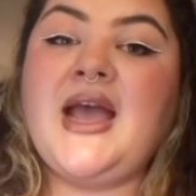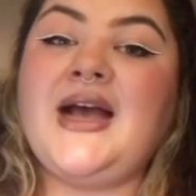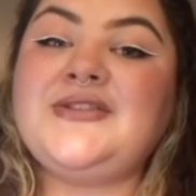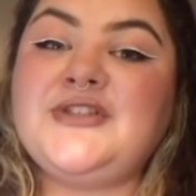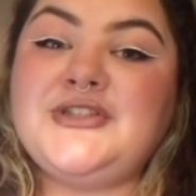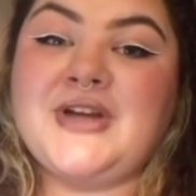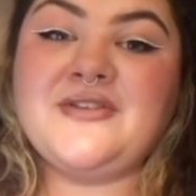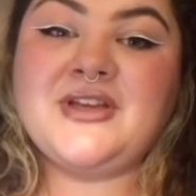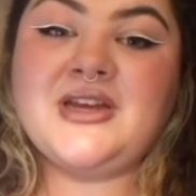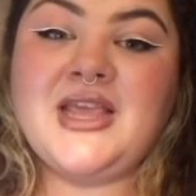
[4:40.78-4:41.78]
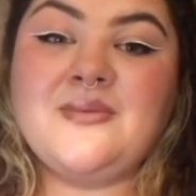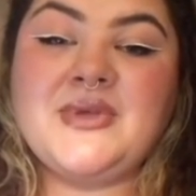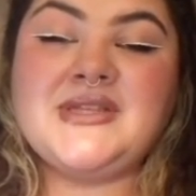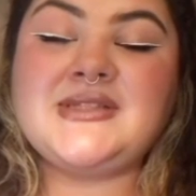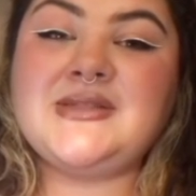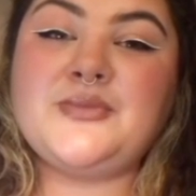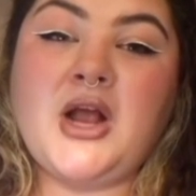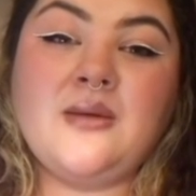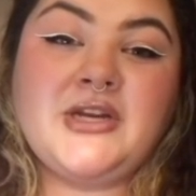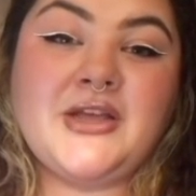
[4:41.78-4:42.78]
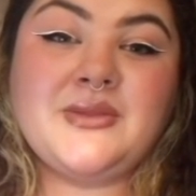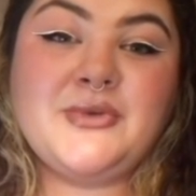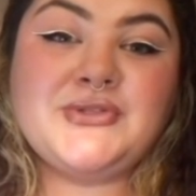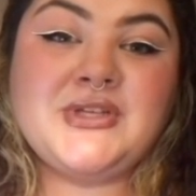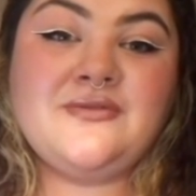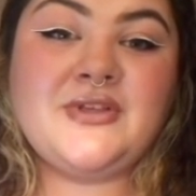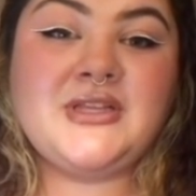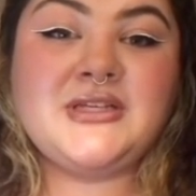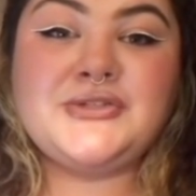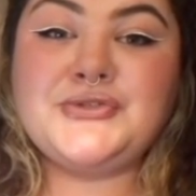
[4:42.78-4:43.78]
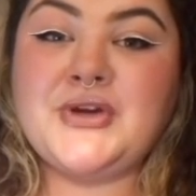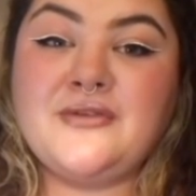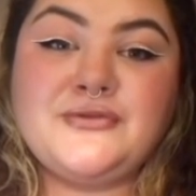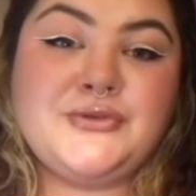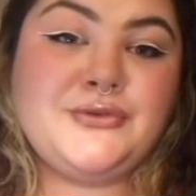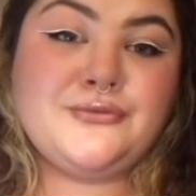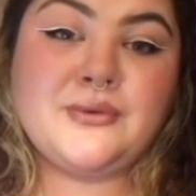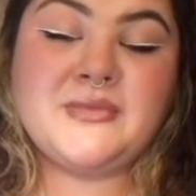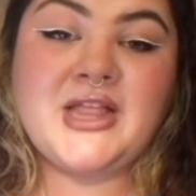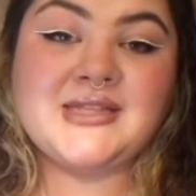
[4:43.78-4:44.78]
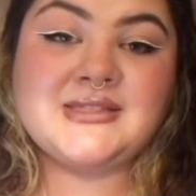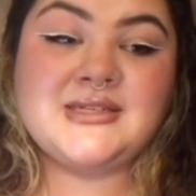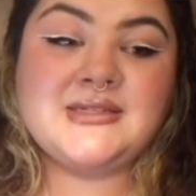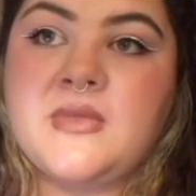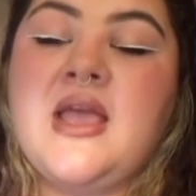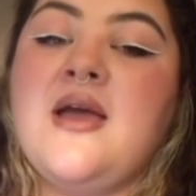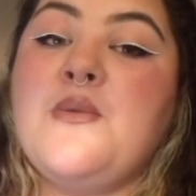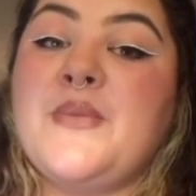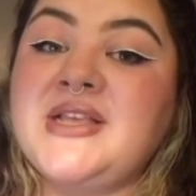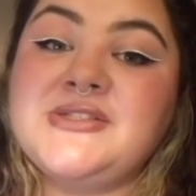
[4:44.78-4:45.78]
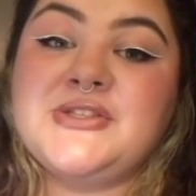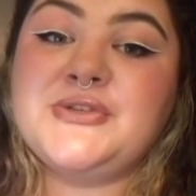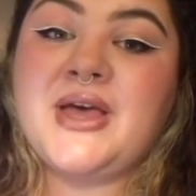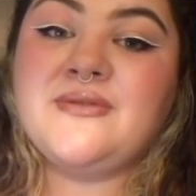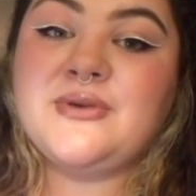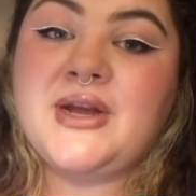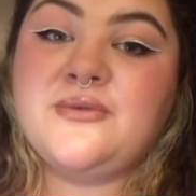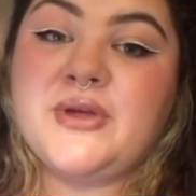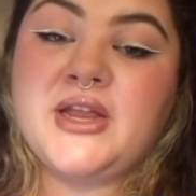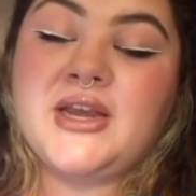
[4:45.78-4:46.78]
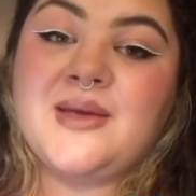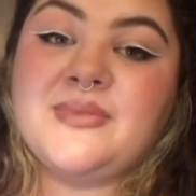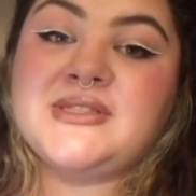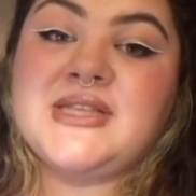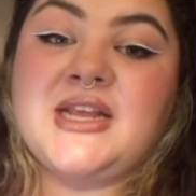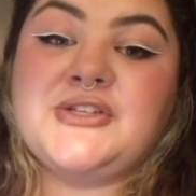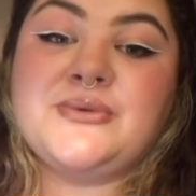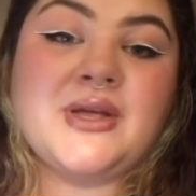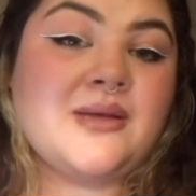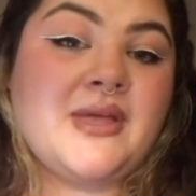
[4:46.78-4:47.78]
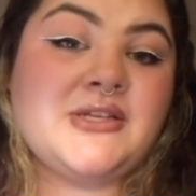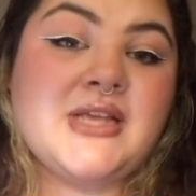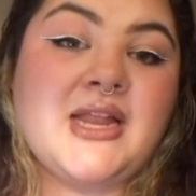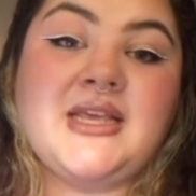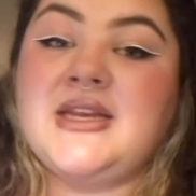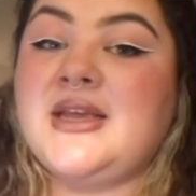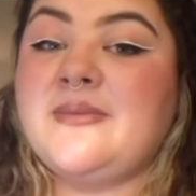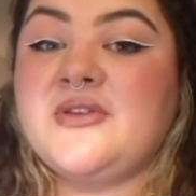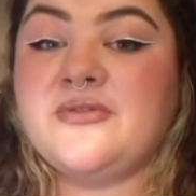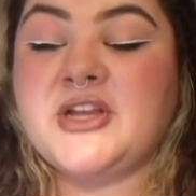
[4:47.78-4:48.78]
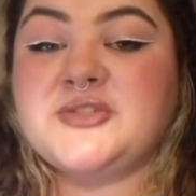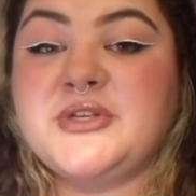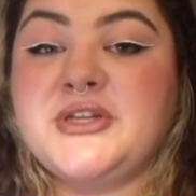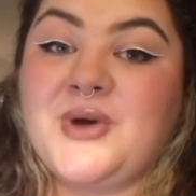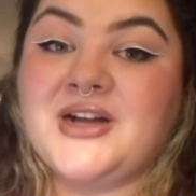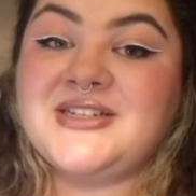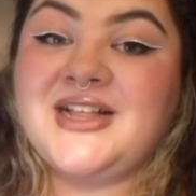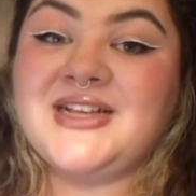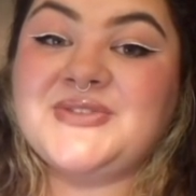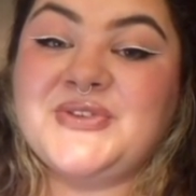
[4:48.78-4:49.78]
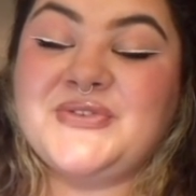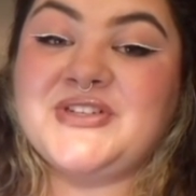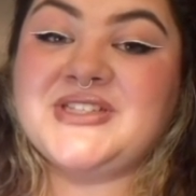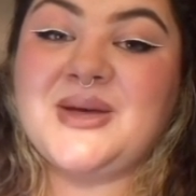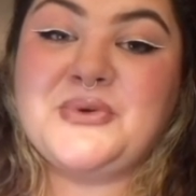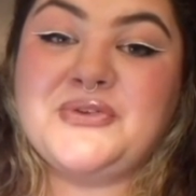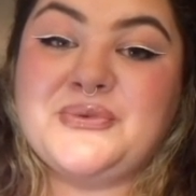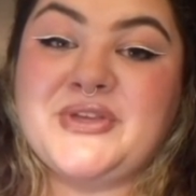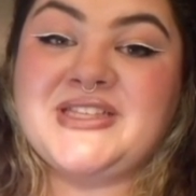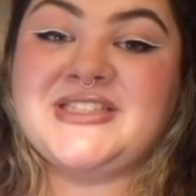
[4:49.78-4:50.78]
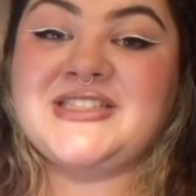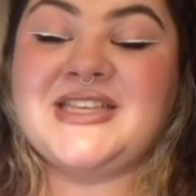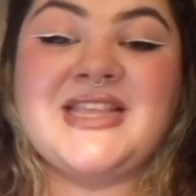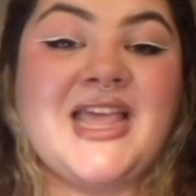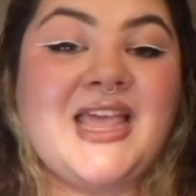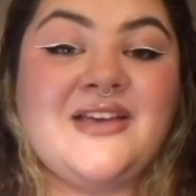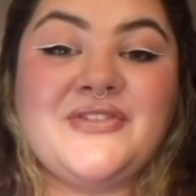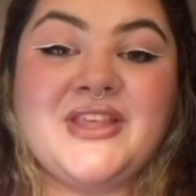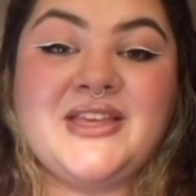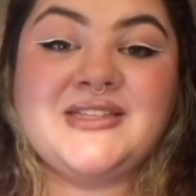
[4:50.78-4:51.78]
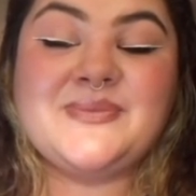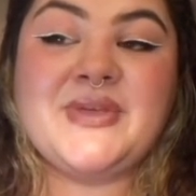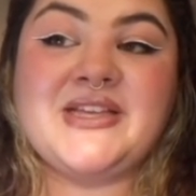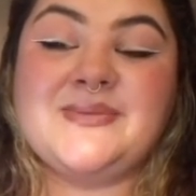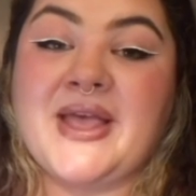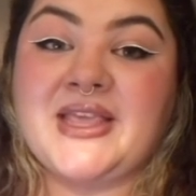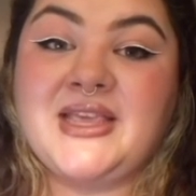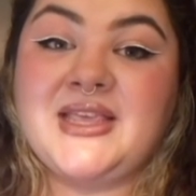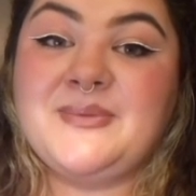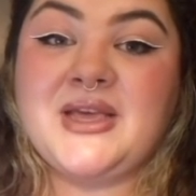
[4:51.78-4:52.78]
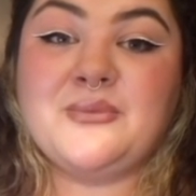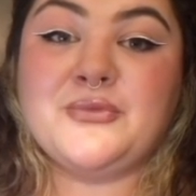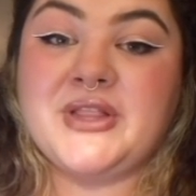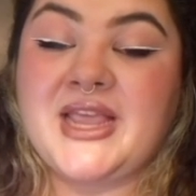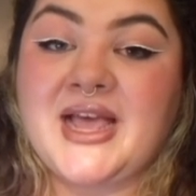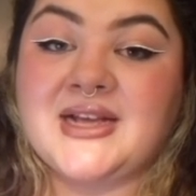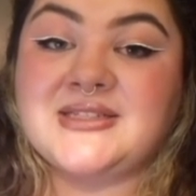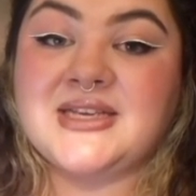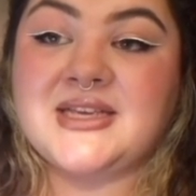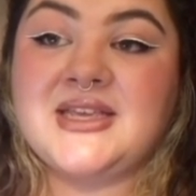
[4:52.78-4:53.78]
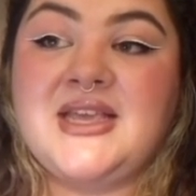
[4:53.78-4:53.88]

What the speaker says: As for driving on campus, it's probably not the most convenient to drive to and from classes. Bikes do have the right of way on campus, and I do recommend to any incoming freshmen walk to class for the first couple of weeks, just get the hang of things, because biking can become really hectic.